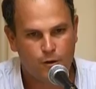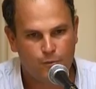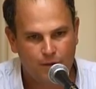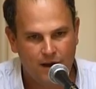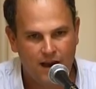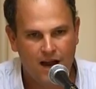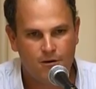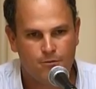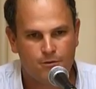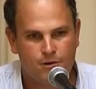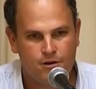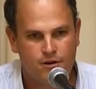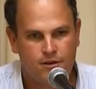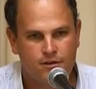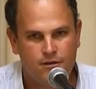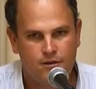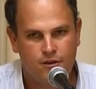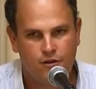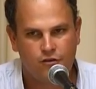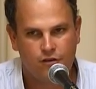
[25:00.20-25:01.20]
power
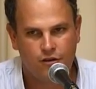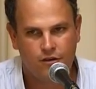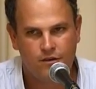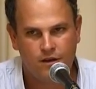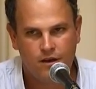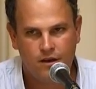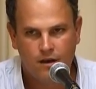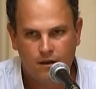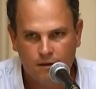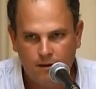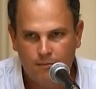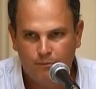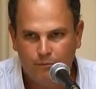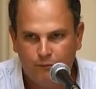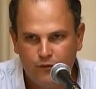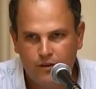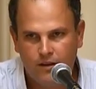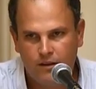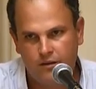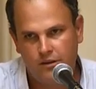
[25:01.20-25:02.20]
condition
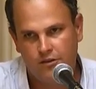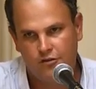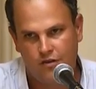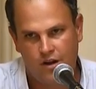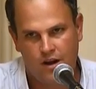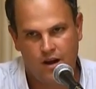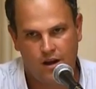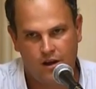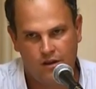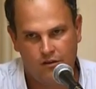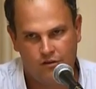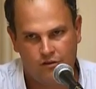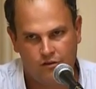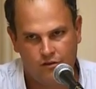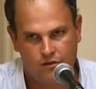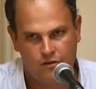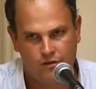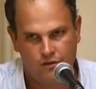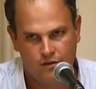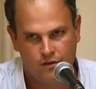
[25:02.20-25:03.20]
completely
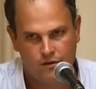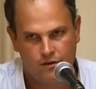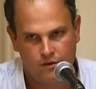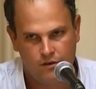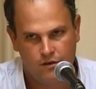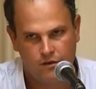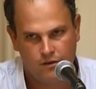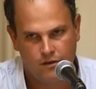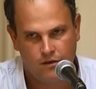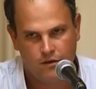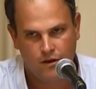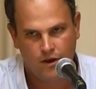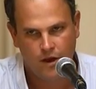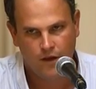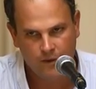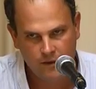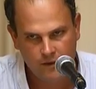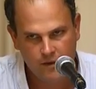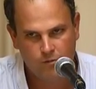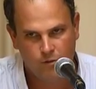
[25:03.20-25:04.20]
changed.
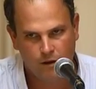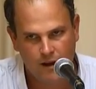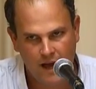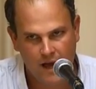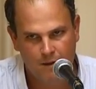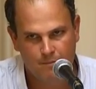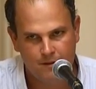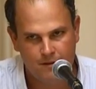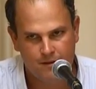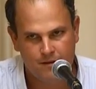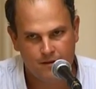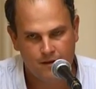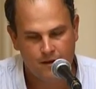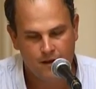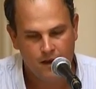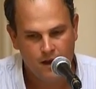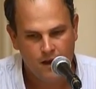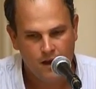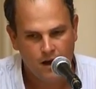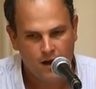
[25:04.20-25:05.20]
And this is what happens.
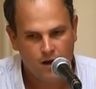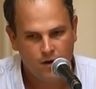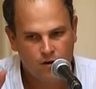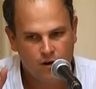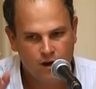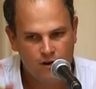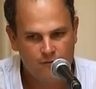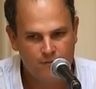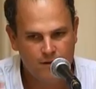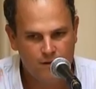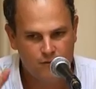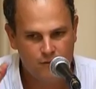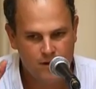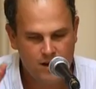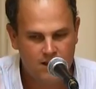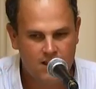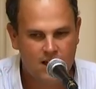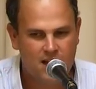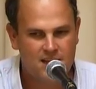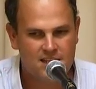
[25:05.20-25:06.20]
Kaufman
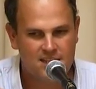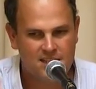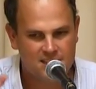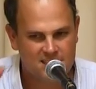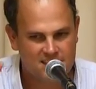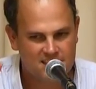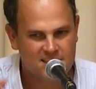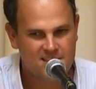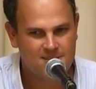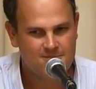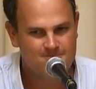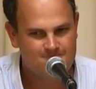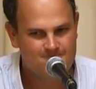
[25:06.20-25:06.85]
realized